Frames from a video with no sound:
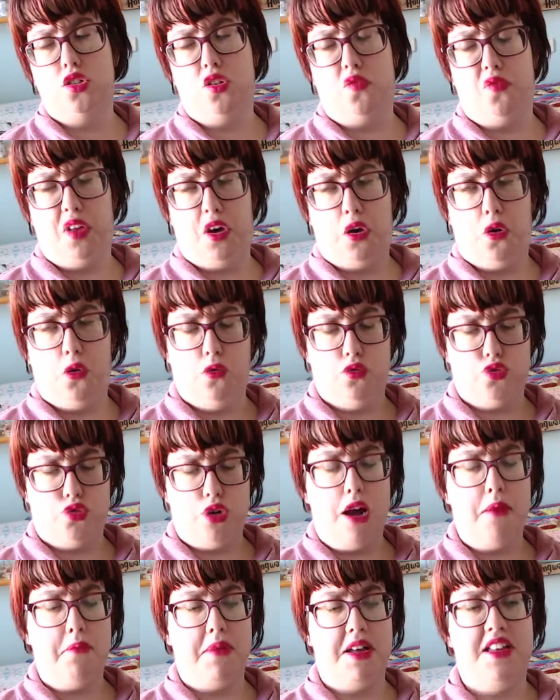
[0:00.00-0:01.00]
of the whole
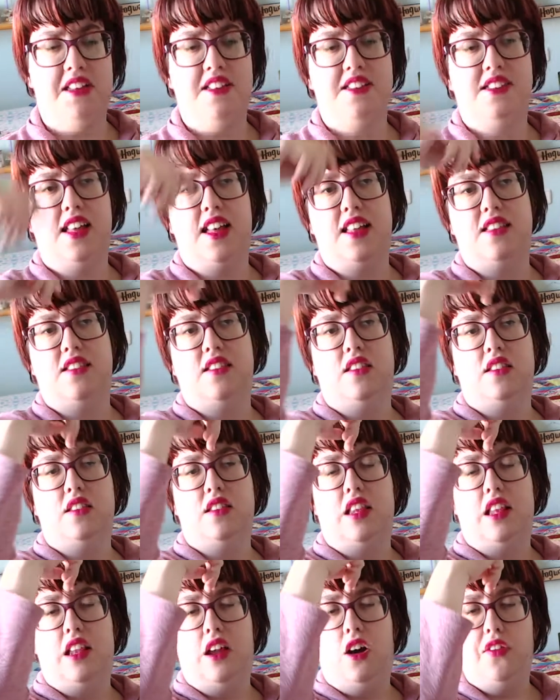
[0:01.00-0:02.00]
dramas and
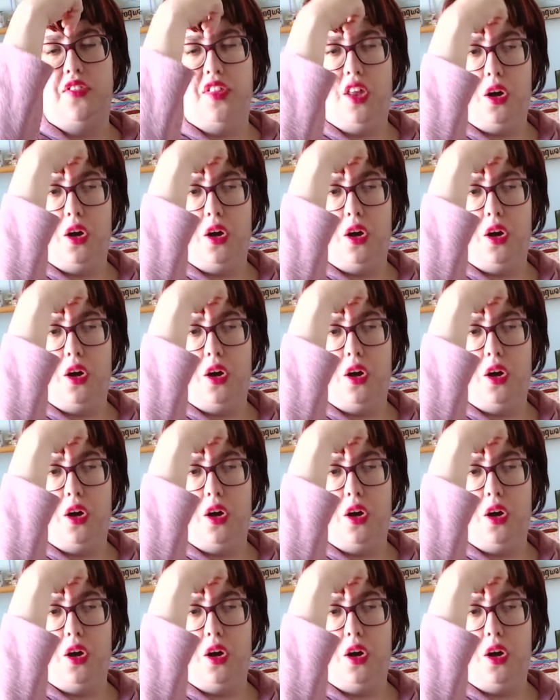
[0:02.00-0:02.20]
the